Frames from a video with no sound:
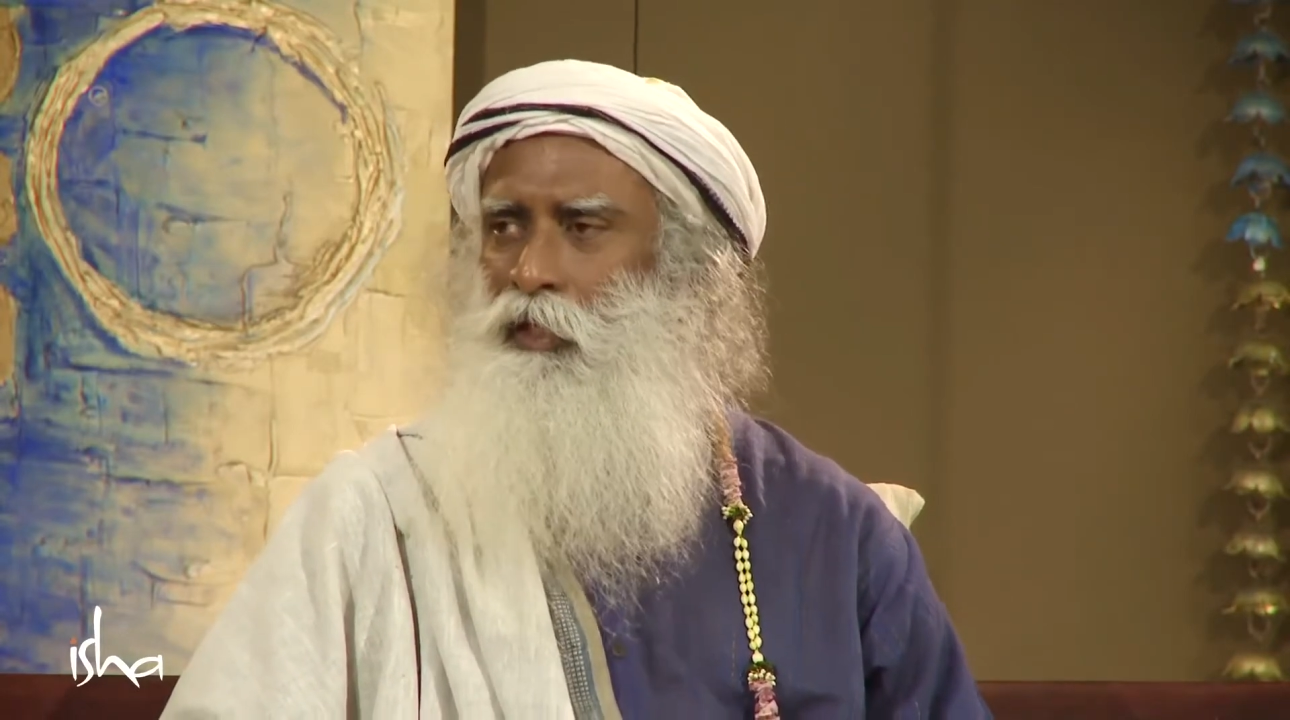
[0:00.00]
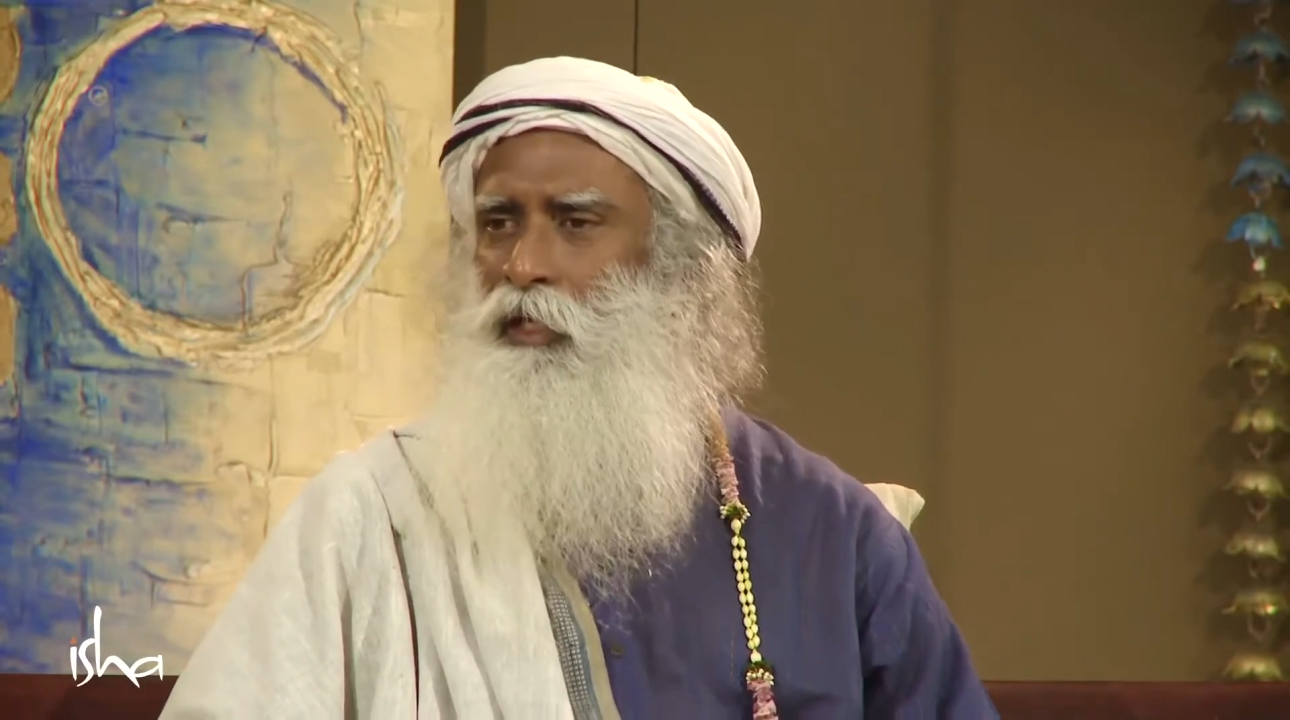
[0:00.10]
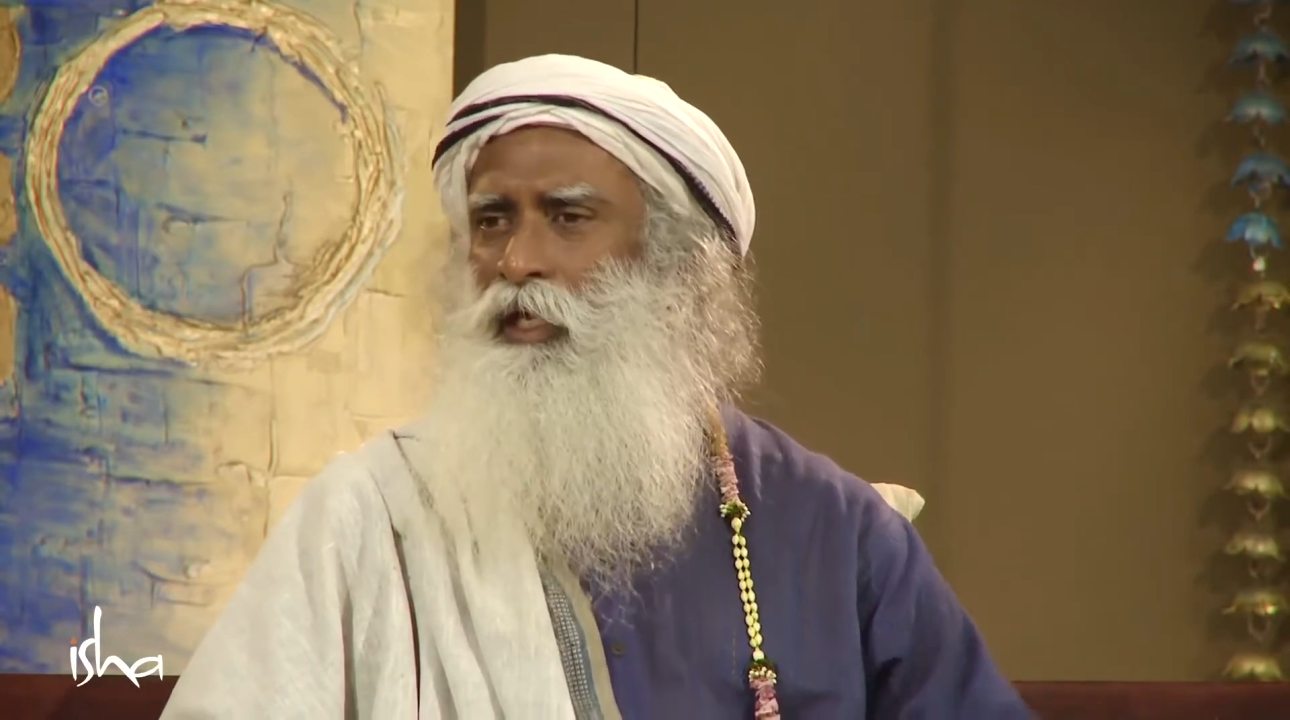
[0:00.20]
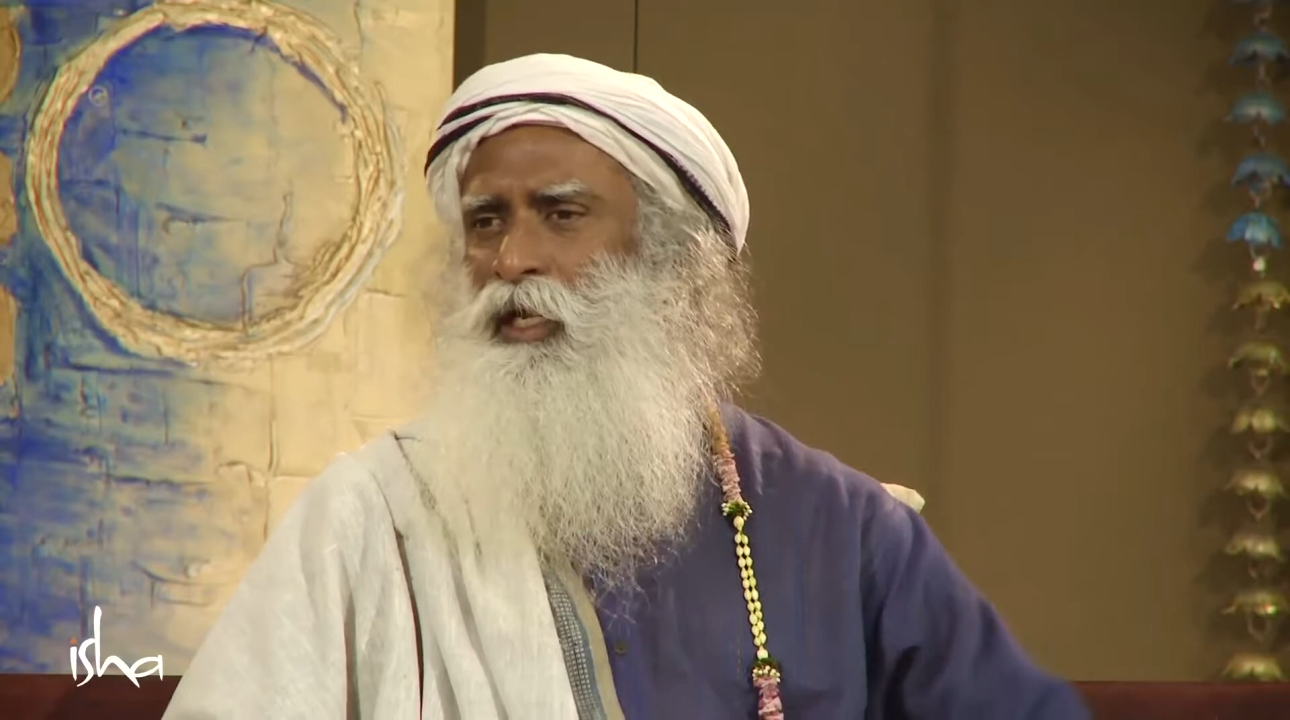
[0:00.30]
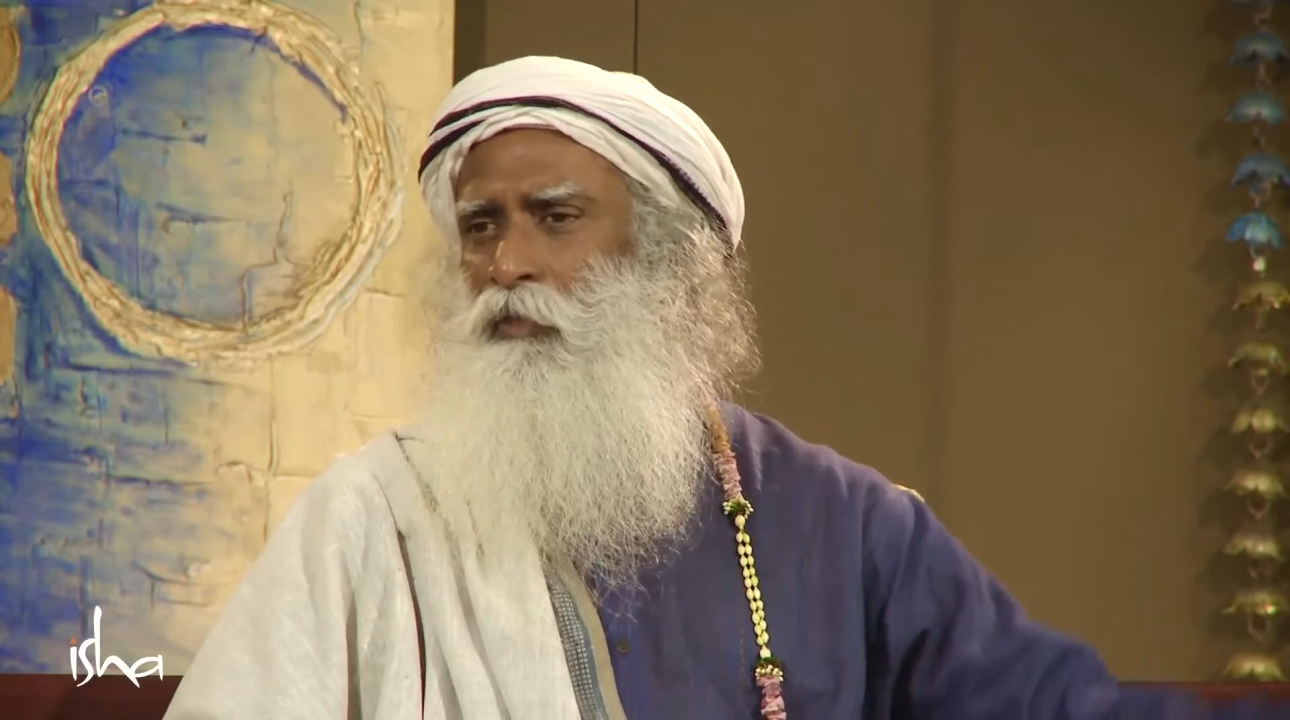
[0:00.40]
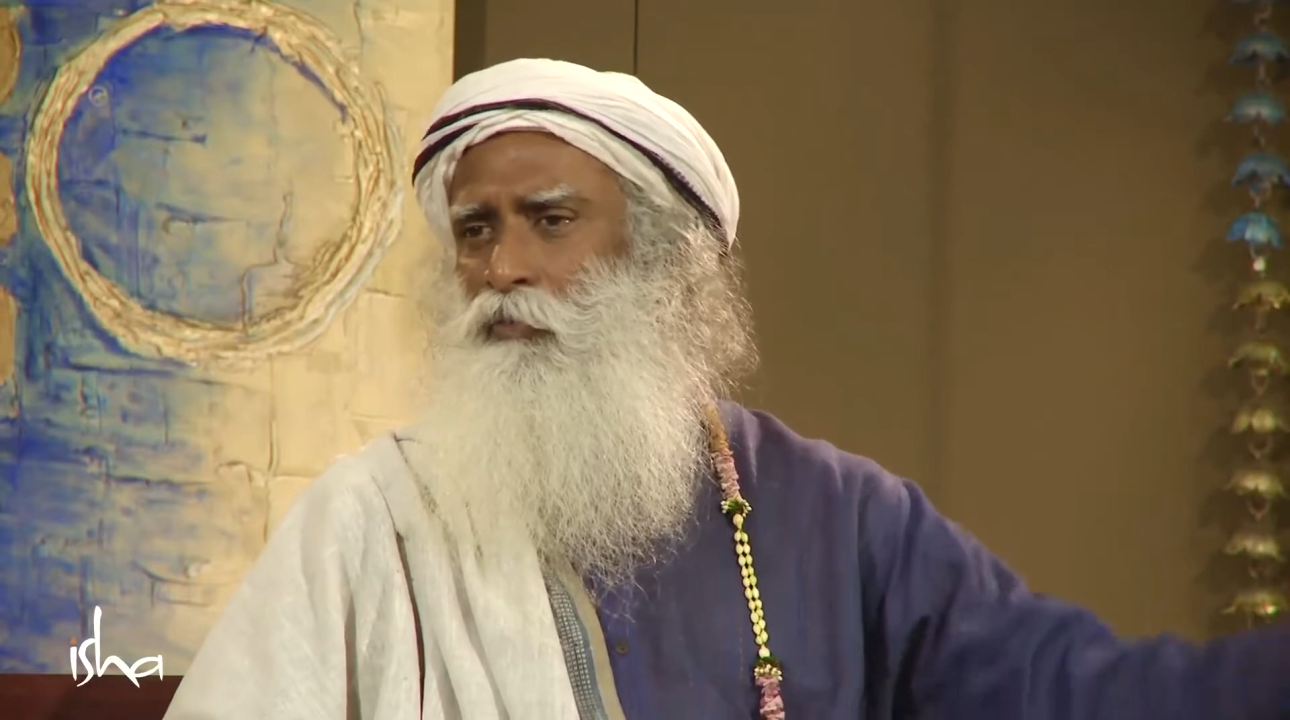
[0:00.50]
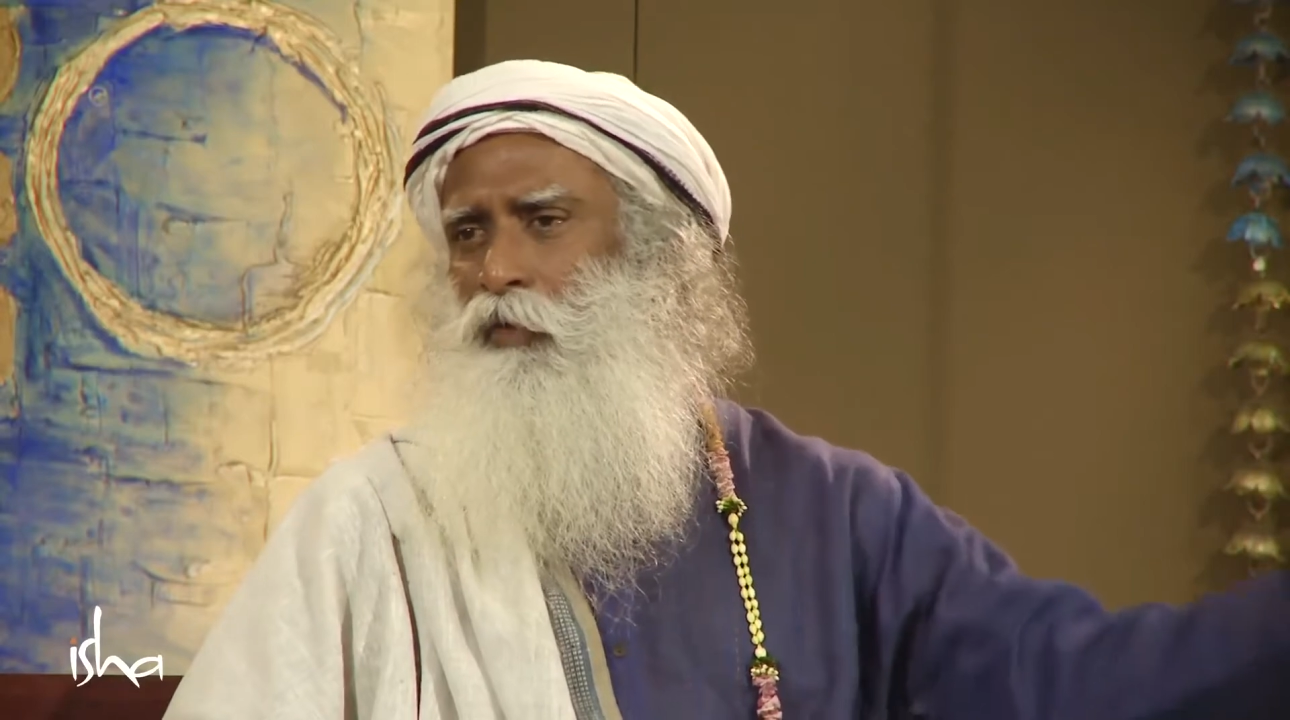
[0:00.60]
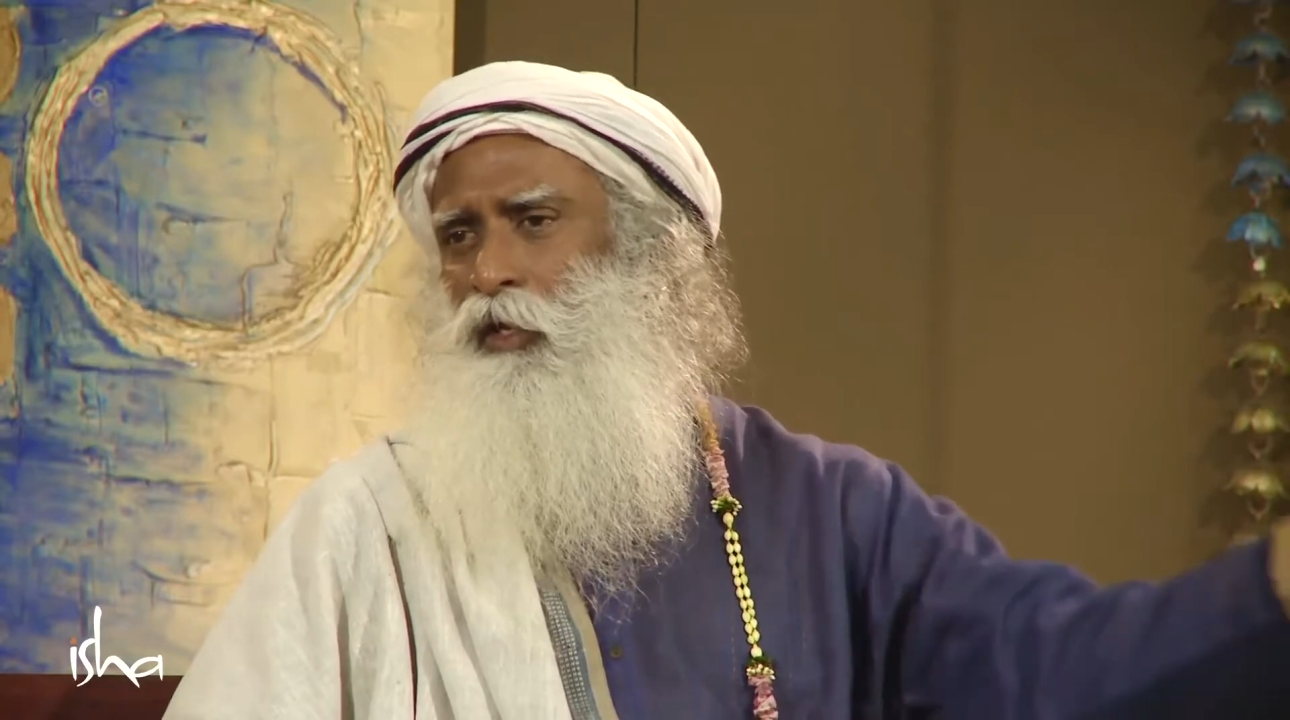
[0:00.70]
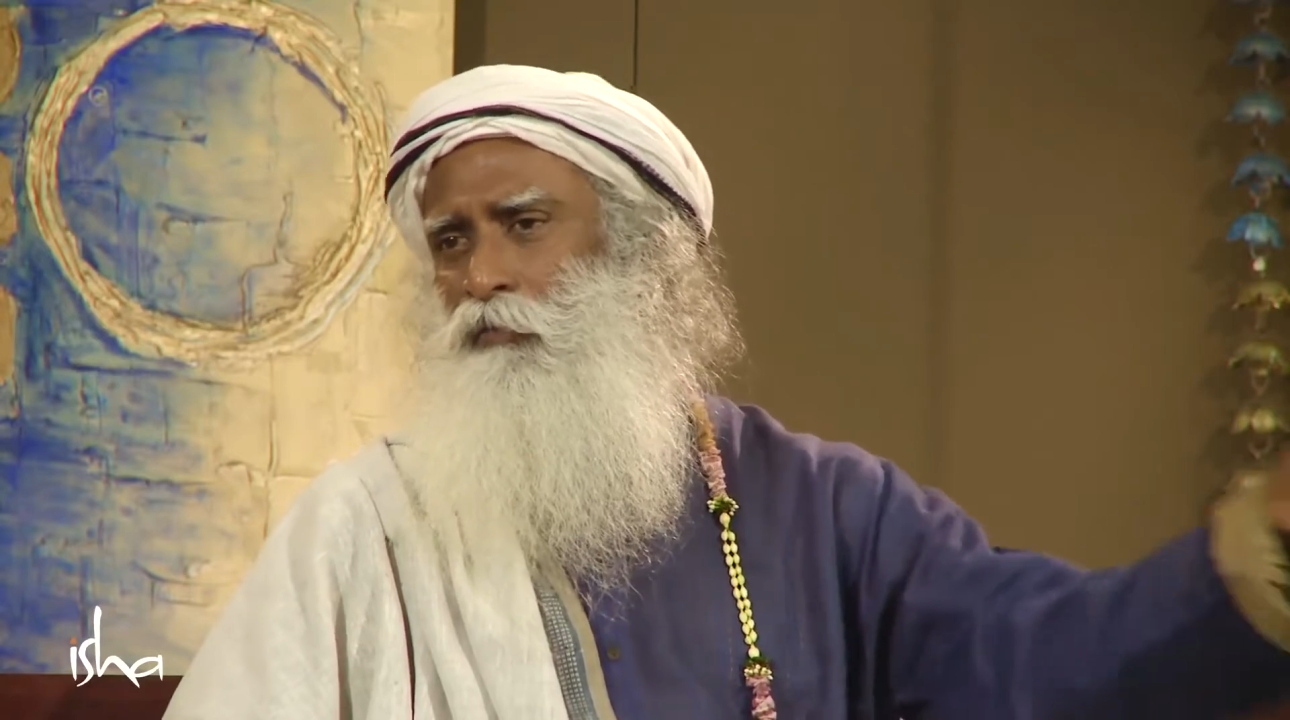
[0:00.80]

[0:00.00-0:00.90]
Any one